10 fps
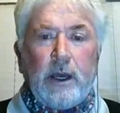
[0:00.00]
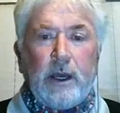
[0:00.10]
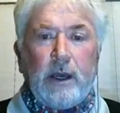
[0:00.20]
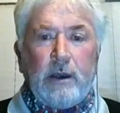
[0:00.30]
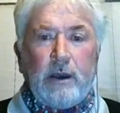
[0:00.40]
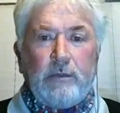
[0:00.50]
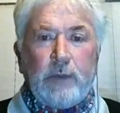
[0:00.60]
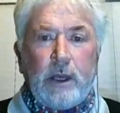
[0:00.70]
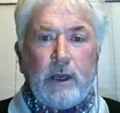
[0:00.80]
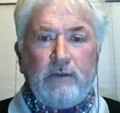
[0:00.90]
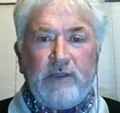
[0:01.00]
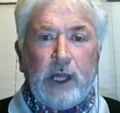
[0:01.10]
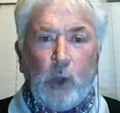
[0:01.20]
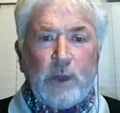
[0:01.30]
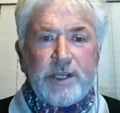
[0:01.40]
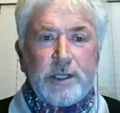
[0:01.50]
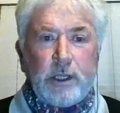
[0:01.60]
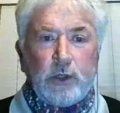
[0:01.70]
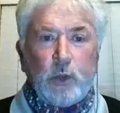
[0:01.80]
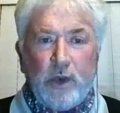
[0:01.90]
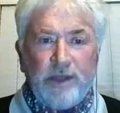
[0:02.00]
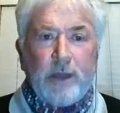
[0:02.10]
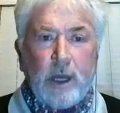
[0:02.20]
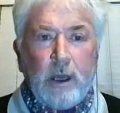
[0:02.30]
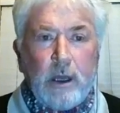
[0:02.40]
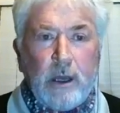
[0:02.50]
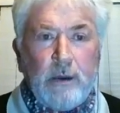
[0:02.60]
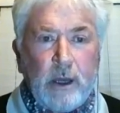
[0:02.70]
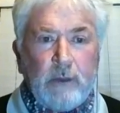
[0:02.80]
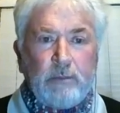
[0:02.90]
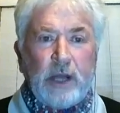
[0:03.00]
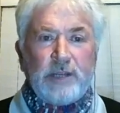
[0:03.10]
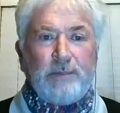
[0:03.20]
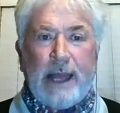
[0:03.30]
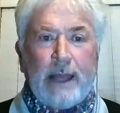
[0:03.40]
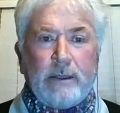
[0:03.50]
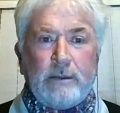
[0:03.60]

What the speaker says: a vehicle was sold with a motor plan.